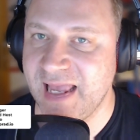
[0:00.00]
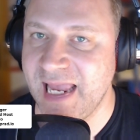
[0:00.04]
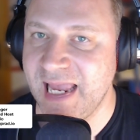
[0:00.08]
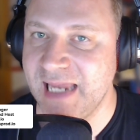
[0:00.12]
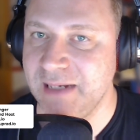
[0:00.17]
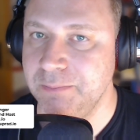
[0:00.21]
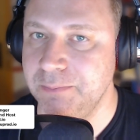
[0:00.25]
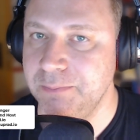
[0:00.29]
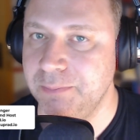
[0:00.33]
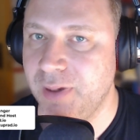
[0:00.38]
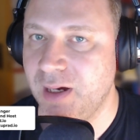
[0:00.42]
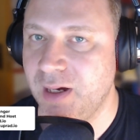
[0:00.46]

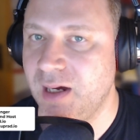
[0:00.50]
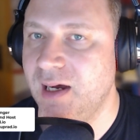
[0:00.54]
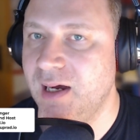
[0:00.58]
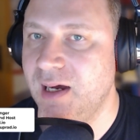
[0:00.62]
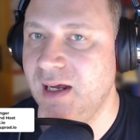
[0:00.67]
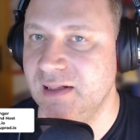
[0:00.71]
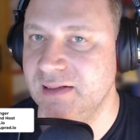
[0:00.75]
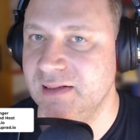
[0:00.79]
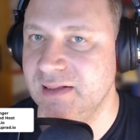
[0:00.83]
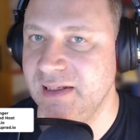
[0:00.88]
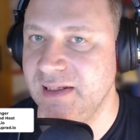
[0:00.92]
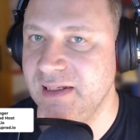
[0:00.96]

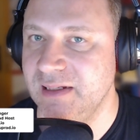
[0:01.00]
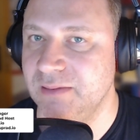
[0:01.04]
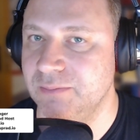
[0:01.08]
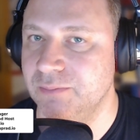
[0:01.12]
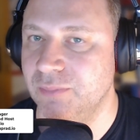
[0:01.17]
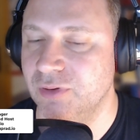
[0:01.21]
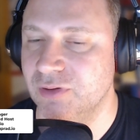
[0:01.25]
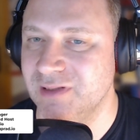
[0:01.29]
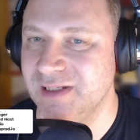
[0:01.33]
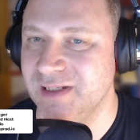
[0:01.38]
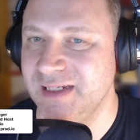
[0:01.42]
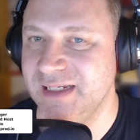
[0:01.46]
Enpal in
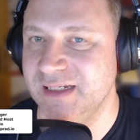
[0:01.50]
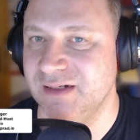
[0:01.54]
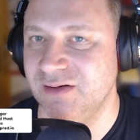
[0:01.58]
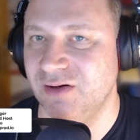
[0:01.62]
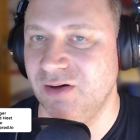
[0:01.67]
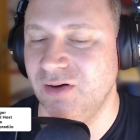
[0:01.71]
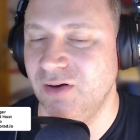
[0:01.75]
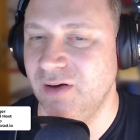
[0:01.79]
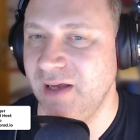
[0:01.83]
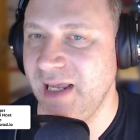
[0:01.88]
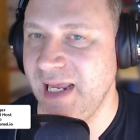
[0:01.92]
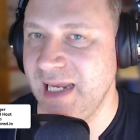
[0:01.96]
Berlin,
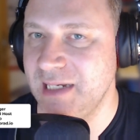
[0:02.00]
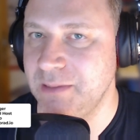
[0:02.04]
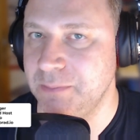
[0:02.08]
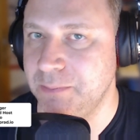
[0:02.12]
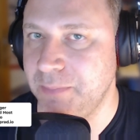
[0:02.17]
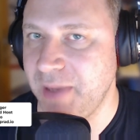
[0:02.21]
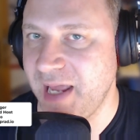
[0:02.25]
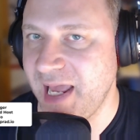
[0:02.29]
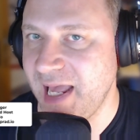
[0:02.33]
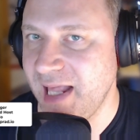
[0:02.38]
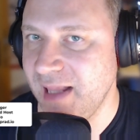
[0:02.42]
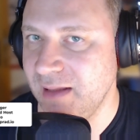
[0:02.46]
or
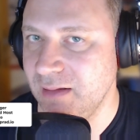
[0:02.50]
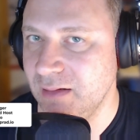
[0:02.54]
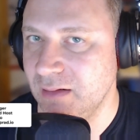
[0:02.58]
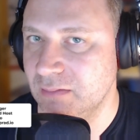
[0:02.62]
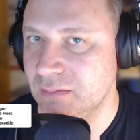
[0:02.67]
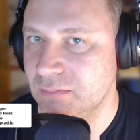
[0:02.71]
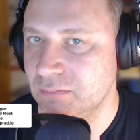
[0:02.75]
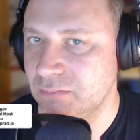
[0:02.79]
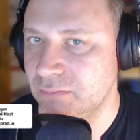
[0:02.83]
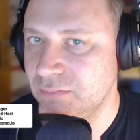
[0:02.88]
Enpal,